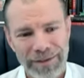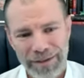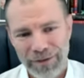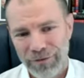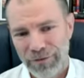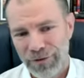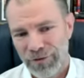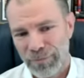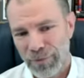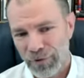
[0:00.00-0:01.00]
They're
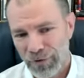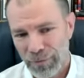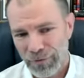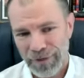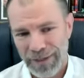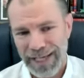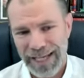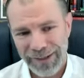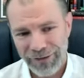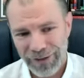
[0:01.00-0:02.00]
responsible for the
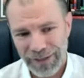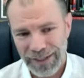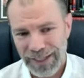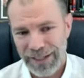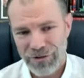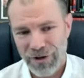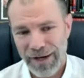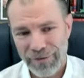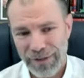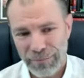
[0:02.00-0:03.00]
energy that they
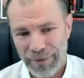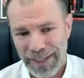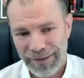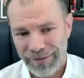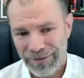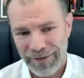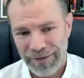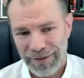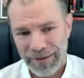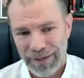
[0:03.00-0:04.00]
drive in the place.
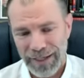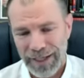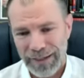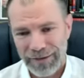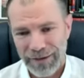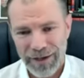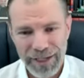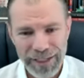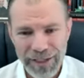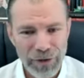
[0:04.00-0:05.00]
And
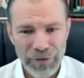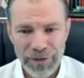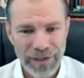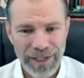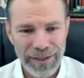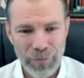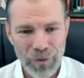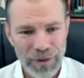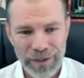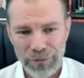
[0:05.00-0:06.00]
I know that I can
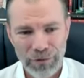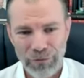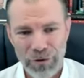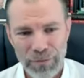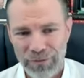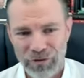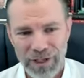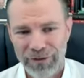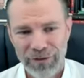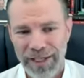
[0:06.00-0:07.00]
walk into a room and
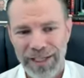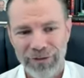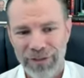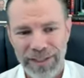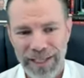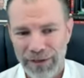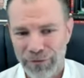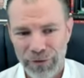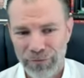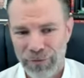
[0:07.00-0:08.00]
change the energy in that
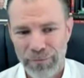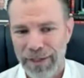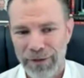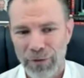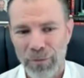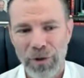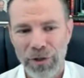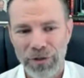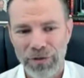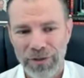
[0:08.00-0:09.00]
room for better or
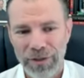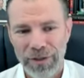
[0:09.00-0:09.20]
worse.